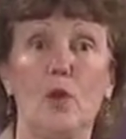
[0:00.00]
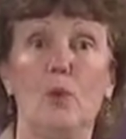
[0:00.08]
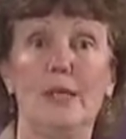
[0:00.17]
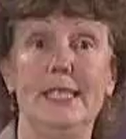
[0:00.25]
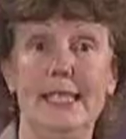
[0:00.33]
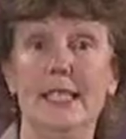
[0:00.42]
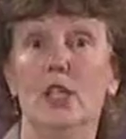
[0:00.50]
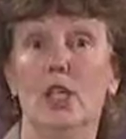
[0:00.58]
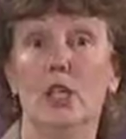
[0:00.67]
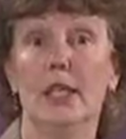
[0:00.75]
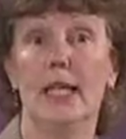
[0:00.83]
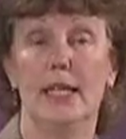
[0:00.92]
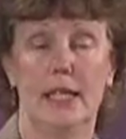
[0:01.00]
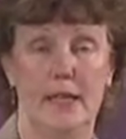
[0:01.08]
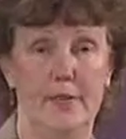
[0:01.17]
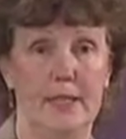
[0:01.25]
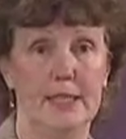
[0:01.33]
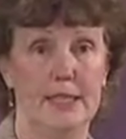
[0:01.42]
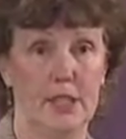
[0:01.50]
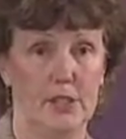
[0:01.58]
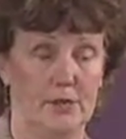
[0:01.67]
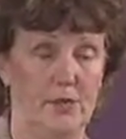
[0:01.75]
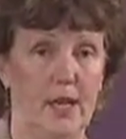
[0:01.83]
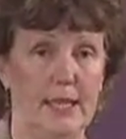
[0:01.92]
We did look at giving the
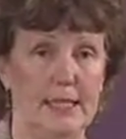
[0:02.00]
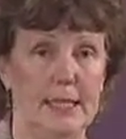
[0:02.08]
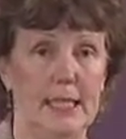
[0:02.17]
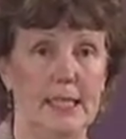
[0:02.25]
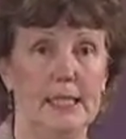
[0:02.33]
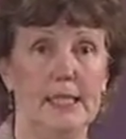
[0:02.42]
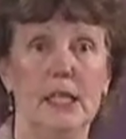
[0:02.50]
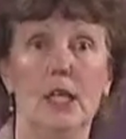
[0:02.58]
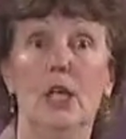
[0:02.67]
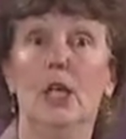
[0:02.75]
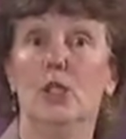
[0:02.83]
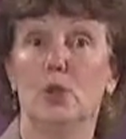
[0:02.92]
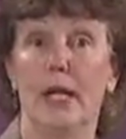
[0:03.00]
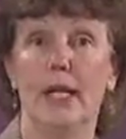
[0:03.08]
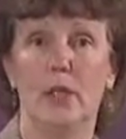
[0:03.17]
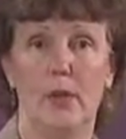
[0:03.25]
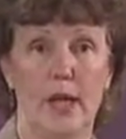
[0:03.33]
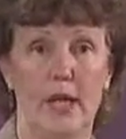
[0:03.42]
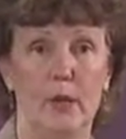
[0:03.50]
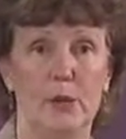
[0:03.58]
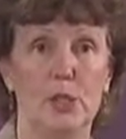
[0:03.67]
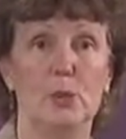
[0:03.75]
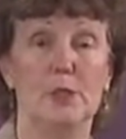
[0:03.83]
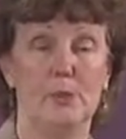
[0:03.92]
Delta flight attendants training credit,
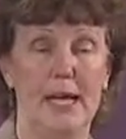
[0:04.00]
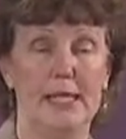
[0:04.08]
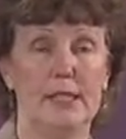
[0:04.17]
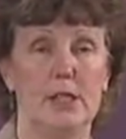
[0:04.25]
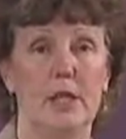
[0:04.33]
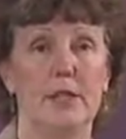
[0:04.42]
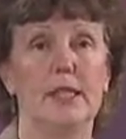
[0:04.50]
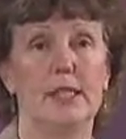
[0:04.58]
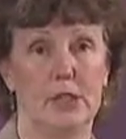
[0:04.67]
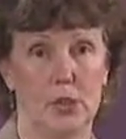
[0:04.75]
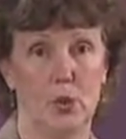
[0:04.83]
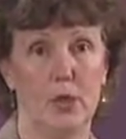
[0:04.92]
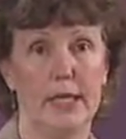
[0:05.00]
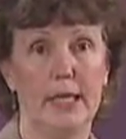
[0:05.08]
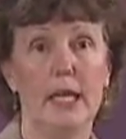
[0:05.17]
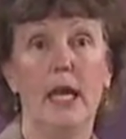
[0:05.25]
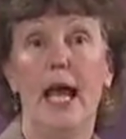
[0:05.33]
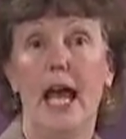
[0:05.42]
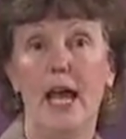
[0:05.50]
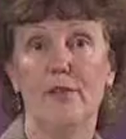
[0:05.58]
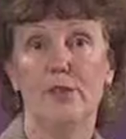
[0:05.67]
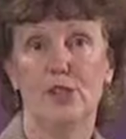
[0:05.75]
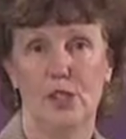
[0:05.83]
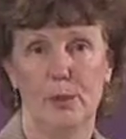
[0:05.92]
which was based on the historic
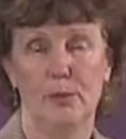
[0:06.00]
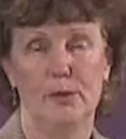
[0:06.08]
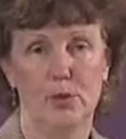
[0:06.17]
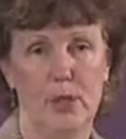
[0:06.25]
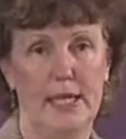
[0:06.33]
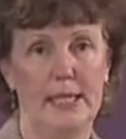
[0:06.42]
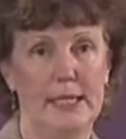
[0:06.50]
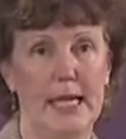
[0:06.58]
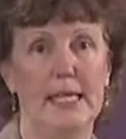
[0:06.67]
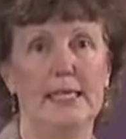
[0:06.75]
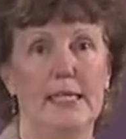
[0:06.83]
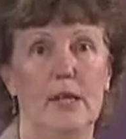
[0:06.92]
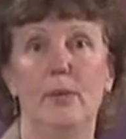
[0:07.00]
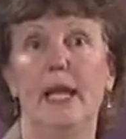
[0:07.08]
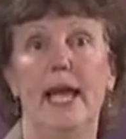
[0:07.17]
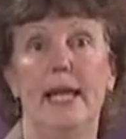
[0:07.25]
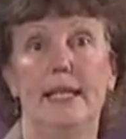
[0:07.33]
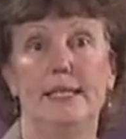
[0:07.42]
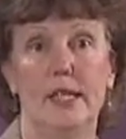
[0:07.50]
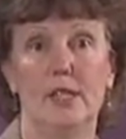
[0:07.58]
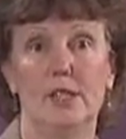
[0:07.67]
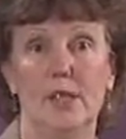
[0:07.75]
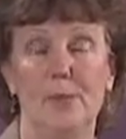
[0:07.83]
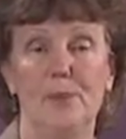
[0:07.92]
average number of training days that we had at
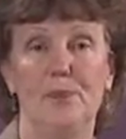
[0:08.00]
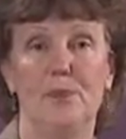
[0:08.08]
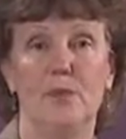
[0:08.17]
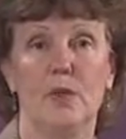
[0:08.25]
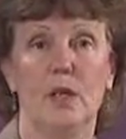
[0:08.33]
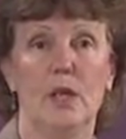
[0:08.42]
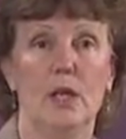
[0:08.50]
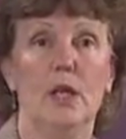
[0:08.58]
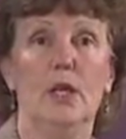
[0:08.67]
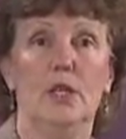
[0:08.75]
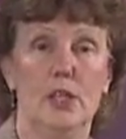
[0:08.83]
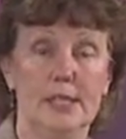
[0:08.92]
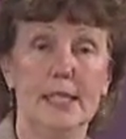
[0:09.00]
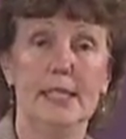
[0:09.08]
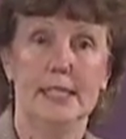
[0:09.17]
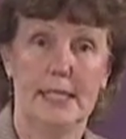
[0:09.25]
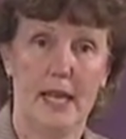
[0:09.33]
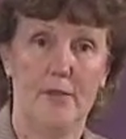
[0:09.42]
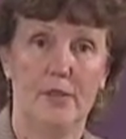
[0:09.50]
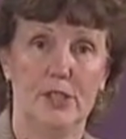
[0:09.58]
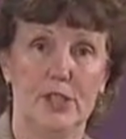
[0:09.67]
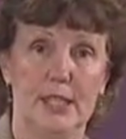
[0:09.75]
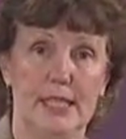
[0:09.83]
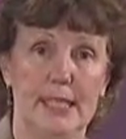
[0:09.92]
Delta. Using this
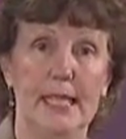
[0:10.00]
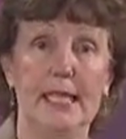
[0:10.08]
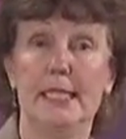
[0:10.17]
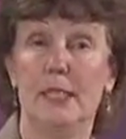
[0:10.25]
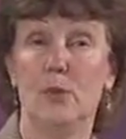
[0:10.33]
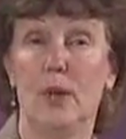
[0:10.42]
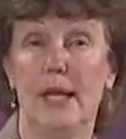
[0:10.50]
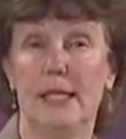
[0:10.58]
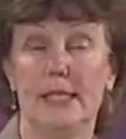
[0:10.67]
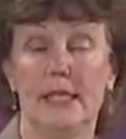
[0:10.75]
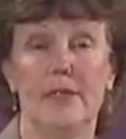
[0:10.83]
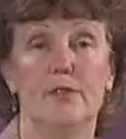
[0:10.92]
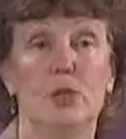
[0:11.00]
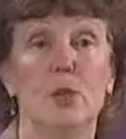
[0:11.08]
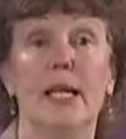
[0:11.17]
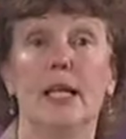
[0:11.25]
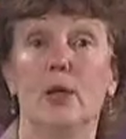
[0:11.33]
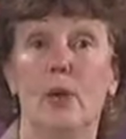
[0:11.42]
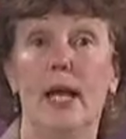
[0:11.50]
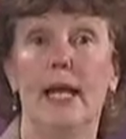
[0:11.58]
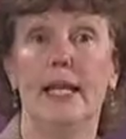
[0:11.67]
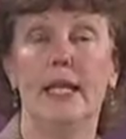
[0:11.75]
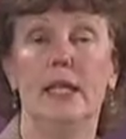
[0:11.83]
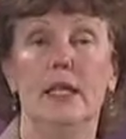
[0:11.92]
average is an easy way to give a training
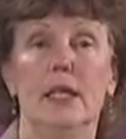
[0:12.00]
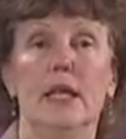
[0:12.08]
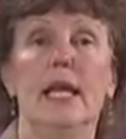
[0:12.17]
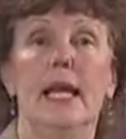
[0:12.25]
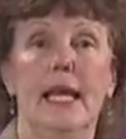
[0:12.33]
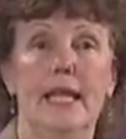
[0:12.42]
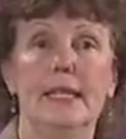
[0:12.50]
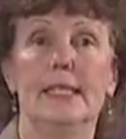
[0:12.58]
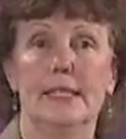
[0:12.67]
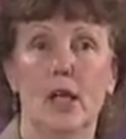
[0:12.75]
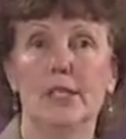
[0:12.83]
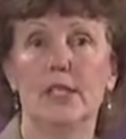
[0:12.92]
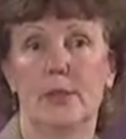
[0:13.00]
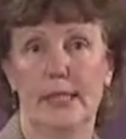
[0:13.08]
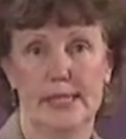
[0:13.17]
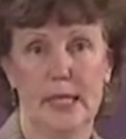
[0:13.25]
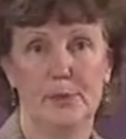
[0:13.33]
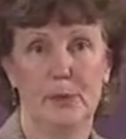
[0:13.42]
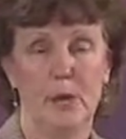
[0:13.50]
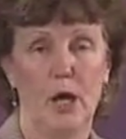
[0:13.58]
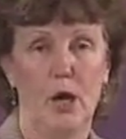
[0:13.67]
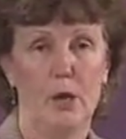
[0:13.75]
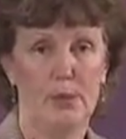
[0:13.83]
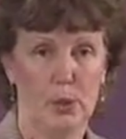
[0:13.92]
credit, and it is also accepted by
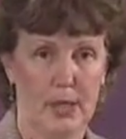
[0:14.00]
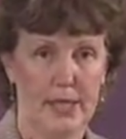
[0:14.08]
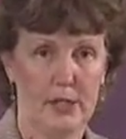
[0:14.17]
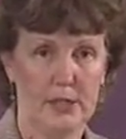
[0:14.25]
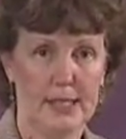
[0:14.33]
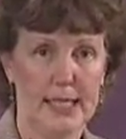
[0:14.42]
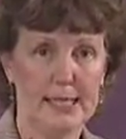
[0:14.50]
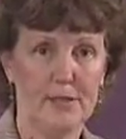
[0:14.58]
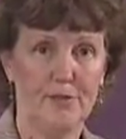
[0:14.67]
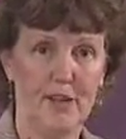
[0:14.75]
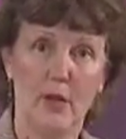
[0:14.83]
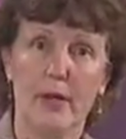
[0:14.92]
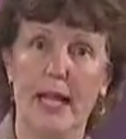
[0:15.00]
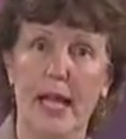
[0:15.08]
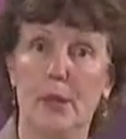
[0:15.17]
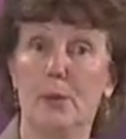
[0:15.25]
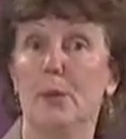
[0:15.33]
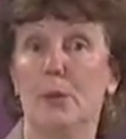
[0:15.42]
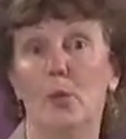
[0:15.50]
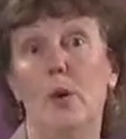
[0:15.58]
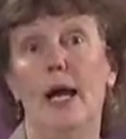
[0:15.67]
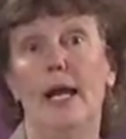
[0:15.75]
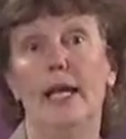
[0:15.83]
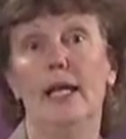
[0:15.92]
arbitrators as a fair and equitable
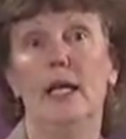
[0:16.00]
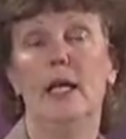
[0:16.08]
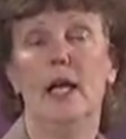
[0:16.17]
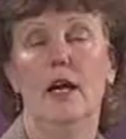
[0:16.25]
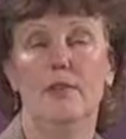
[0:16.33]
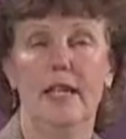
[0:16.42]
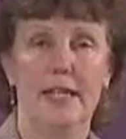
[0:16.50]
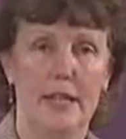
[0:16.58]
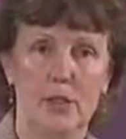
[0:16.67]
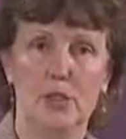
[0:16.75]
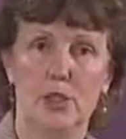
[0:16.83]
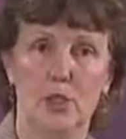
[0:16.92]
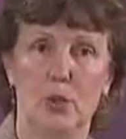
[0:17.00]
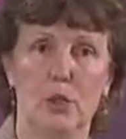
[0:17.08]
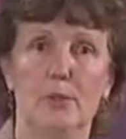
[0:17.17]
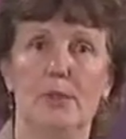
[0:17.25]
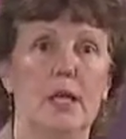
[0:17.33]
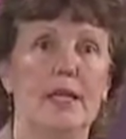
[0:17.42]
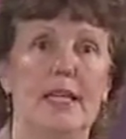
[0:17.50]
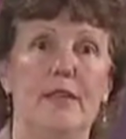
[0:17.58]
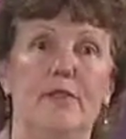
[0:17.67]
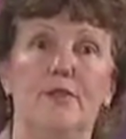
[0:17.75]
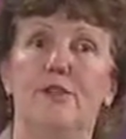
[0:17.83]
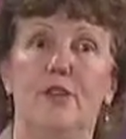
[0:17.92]
way of getting the two groups on
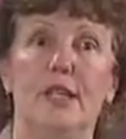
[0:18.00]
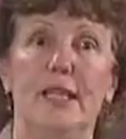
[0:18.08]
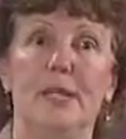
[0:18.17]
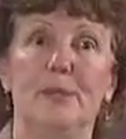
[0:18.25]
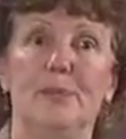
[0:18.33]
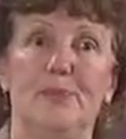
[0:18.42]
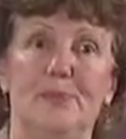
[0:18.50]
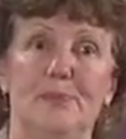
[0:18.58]
even footing.